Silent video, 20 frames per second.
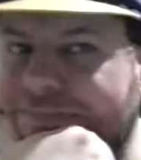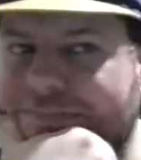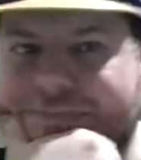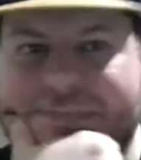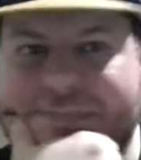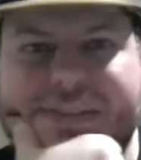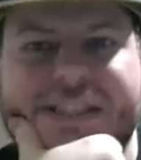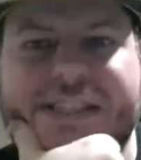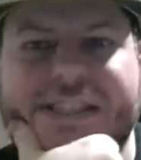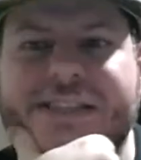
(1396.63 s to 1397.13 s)

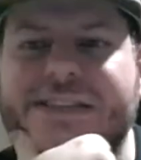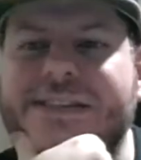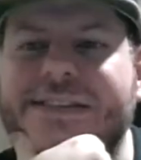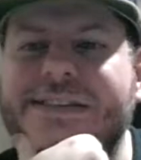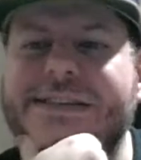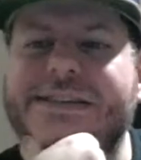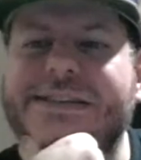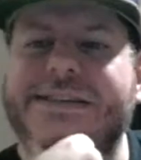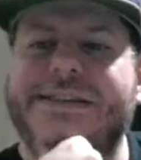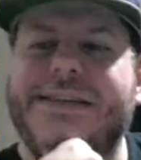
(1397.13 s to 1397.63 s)
I'm telling
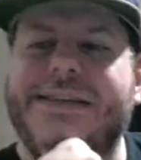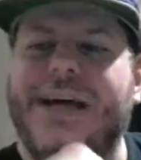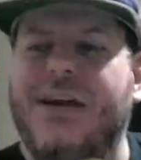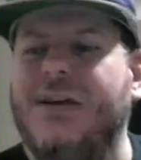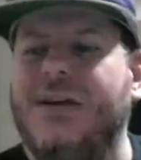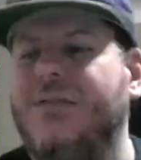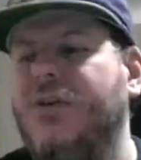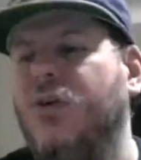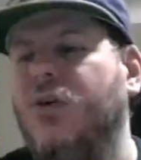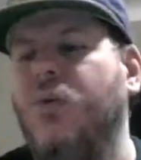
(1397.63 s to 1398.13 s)
you. I
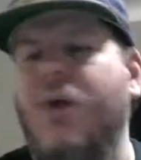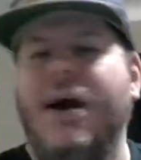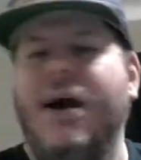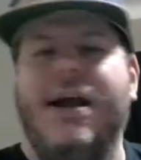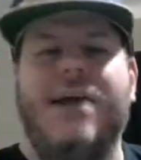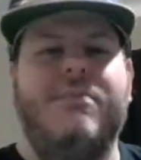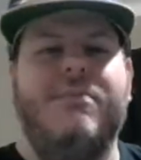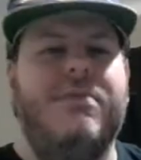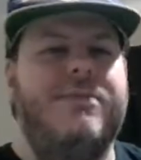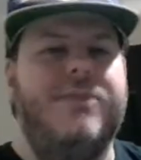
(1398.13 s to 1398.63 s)
don't even know why I
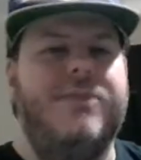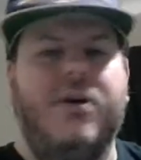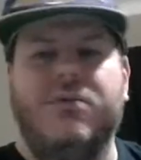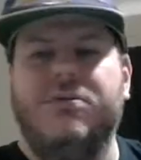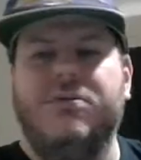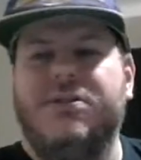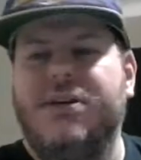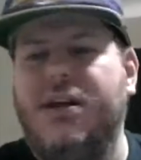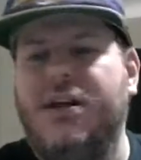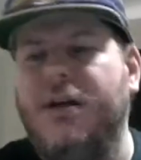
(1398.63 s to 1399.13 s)
got my
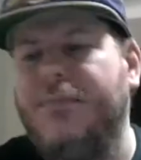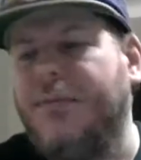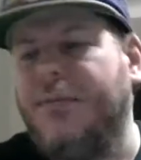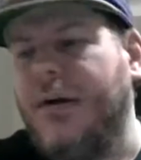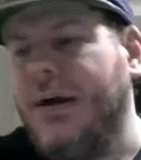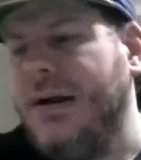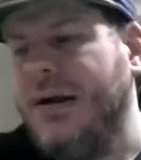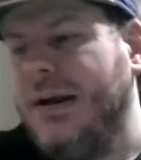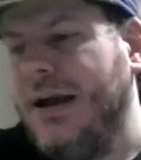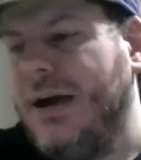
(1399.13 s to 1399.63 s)
phone set up
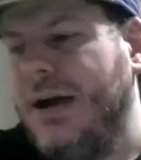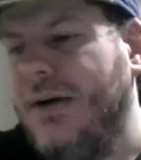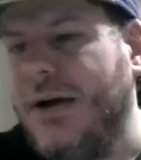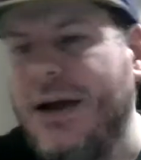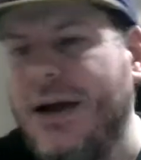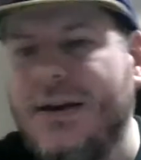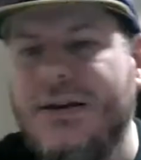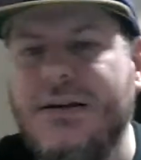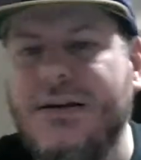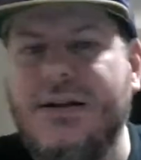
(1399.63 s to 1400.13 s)
right now.
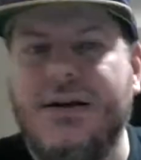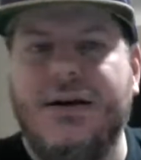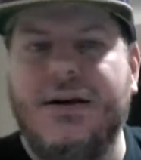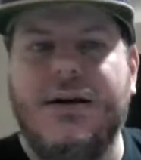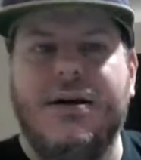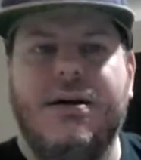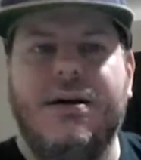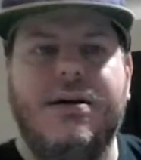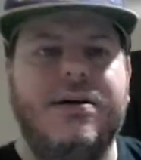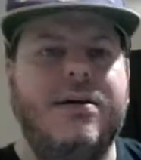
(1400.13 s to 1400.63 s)
I
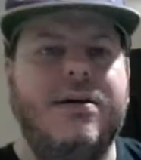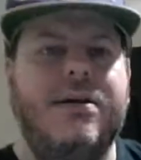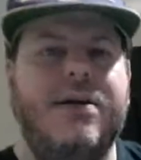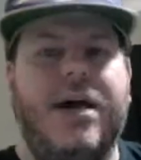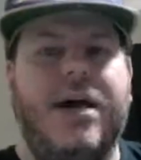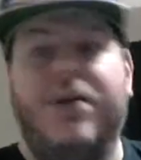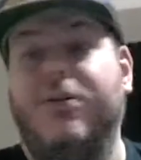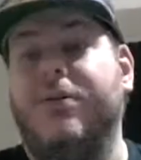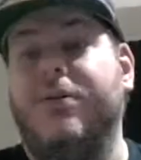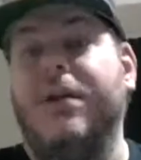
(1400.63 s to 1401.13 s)

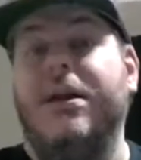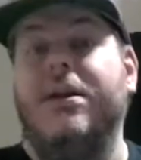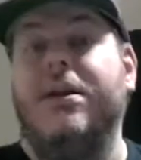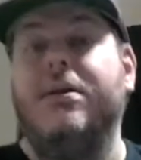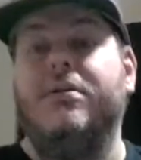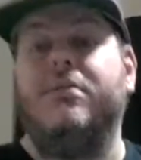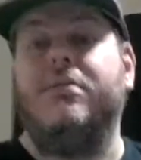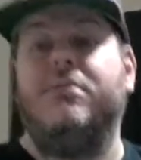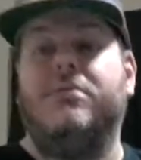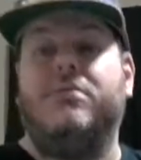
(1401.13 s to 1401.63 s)
don't need
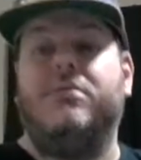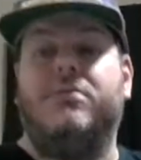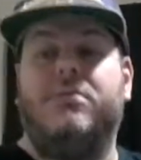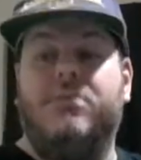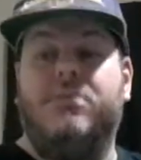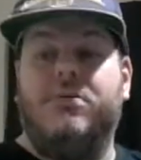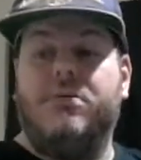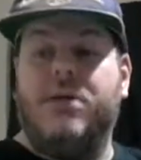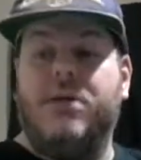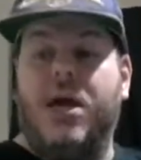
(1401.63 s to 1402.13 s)
it.
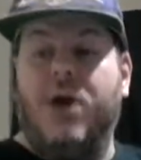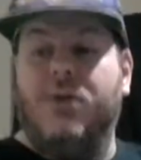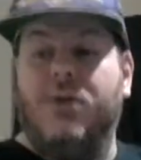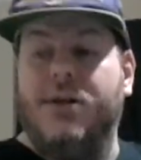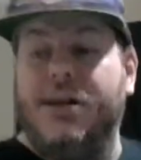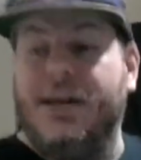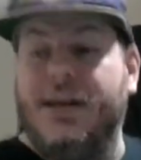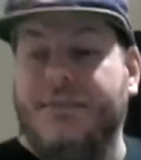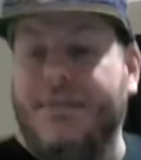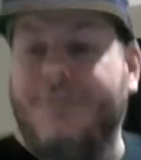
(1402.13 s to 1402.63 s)
I
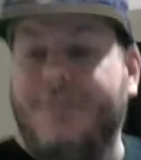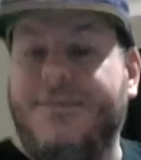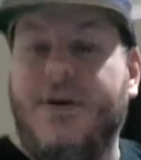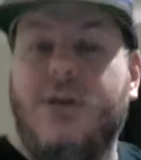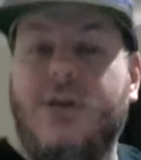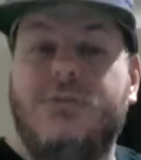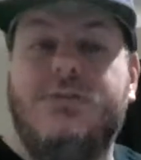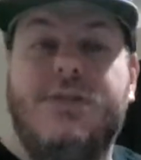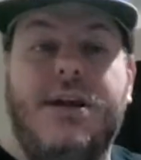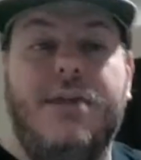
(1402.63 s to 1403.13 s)
only need my
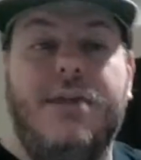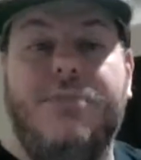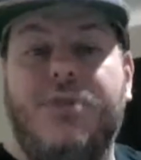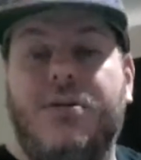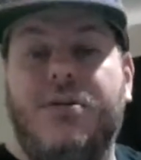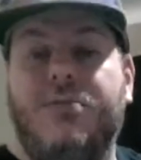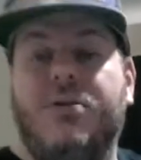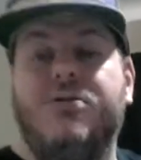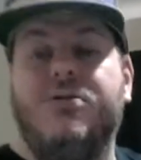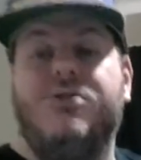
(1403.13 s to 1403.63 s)
phone set up
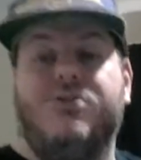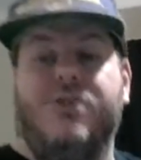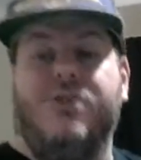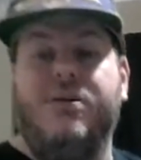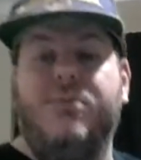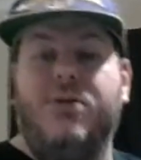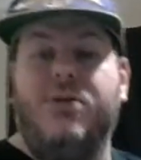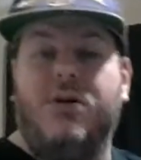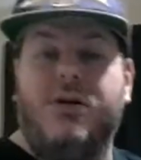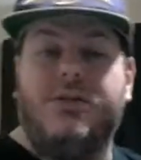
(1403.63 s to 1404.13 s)
when I'm on
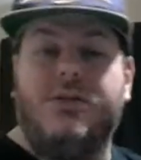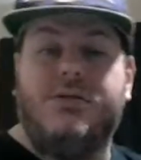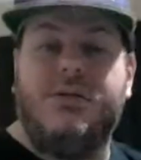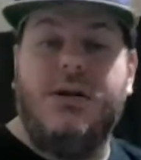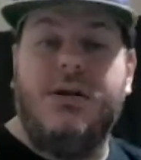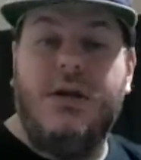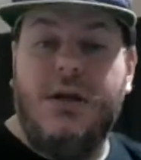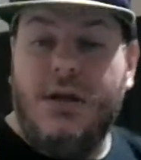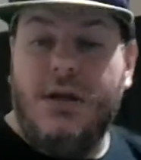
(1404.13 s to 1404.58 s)
StreamYards.